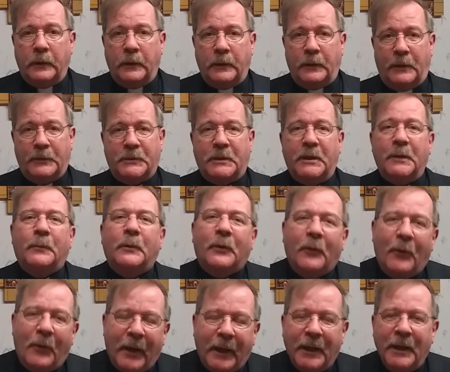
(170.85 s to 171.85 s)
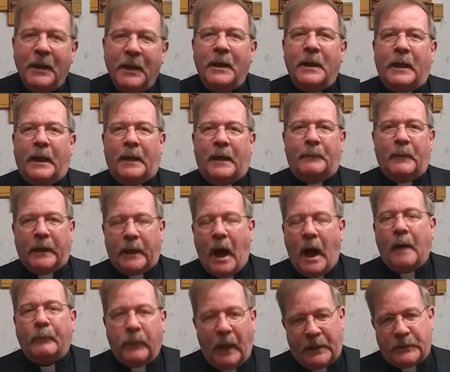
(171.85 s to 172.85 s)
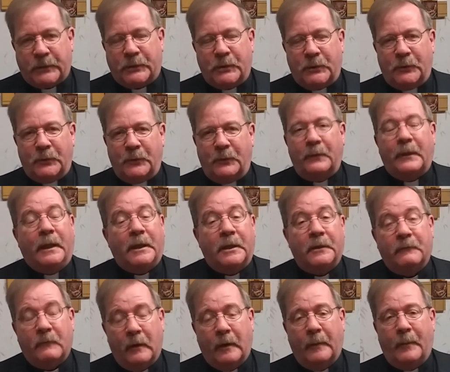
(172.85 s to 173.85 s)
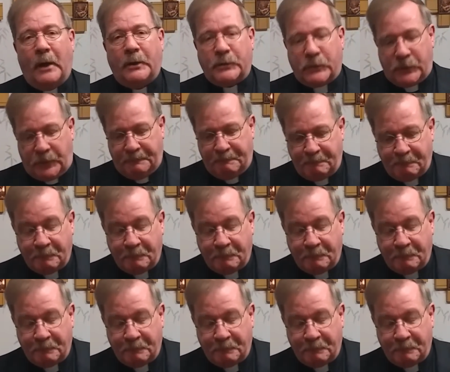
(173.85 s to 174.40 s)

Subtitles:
Let's keep it going, and may God bless you. Thank you very much.